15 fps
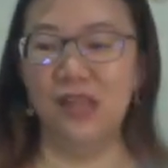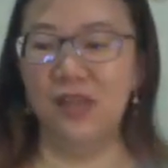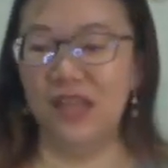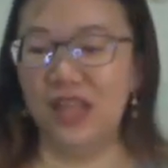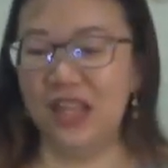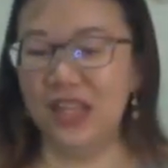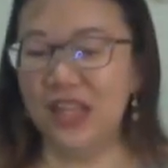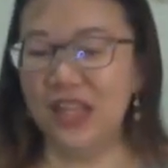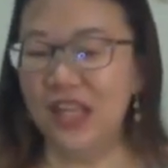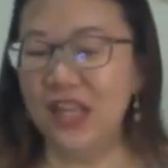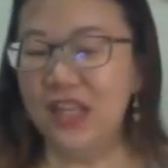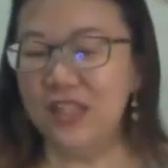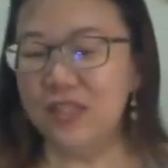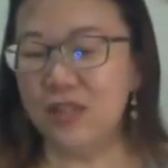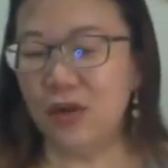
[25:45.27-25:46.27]
Okay,
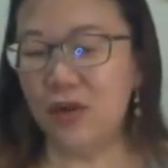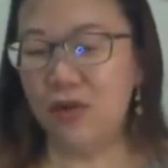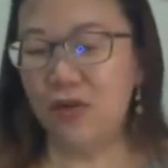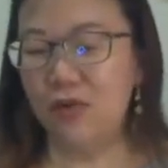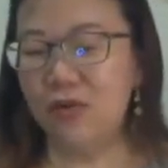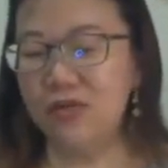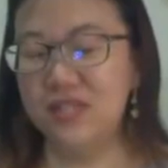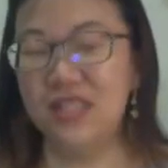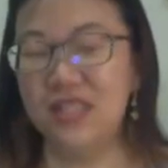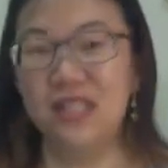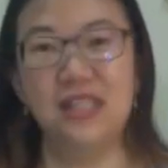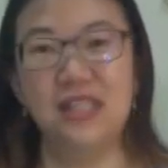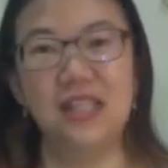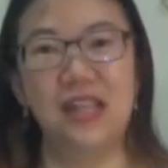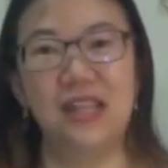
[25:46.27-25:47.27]
so
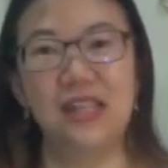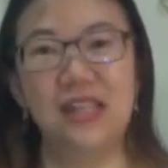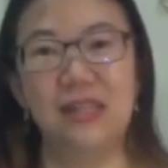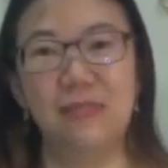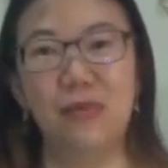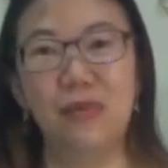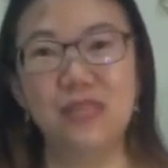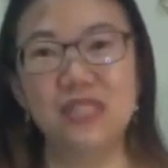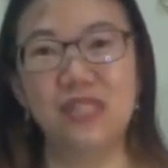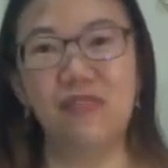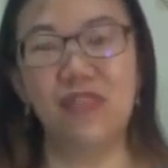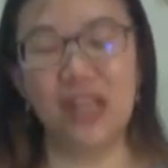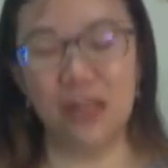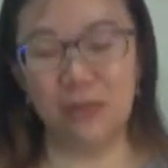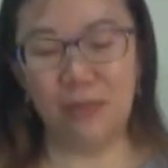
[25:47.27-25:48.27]
the most
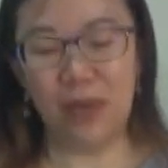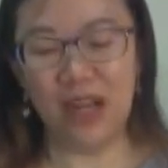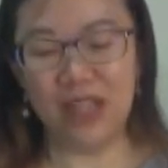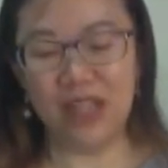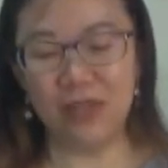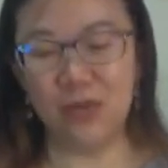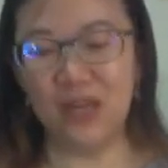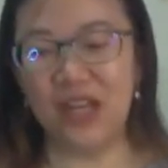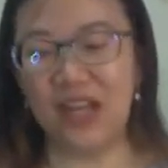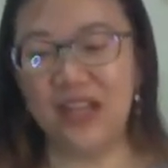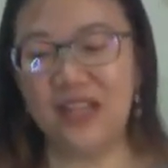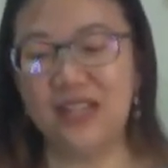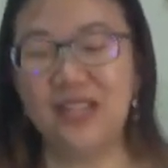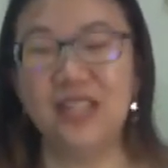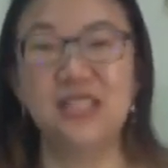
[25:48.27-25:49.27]
difficult part to cut
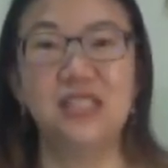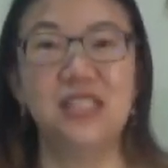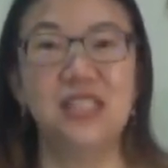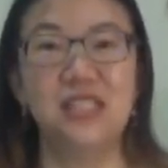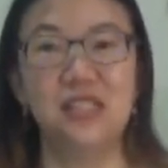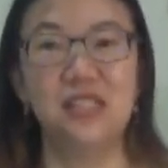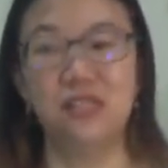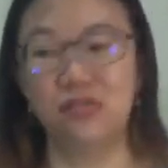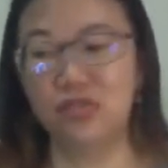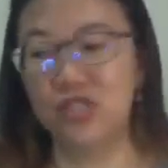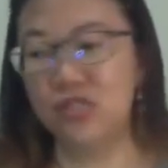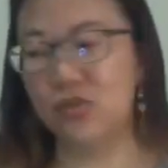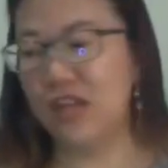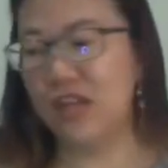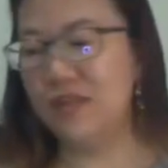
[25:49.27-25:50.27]
is actually the tree
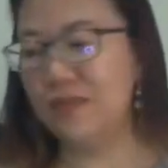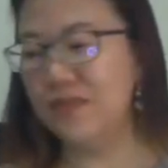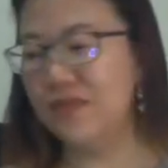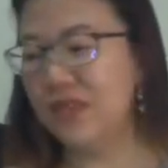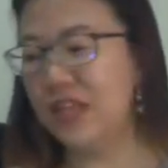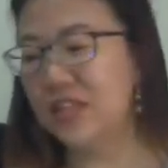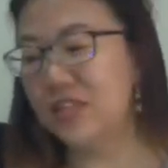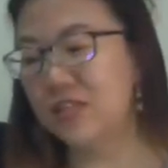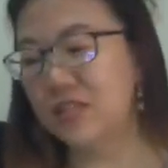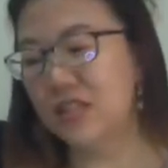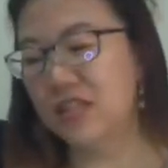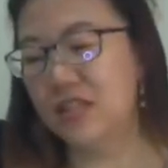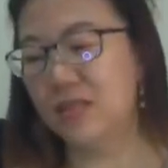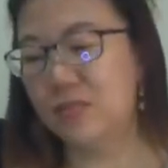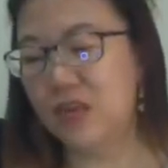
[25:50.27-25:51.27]
trunk,
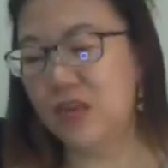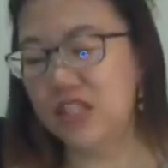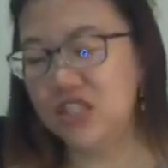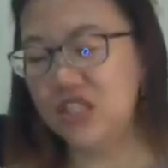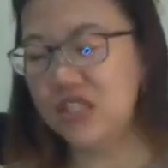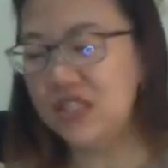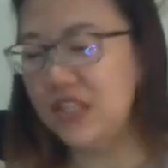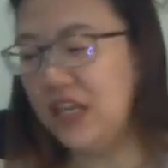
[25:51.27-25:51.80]
the branches.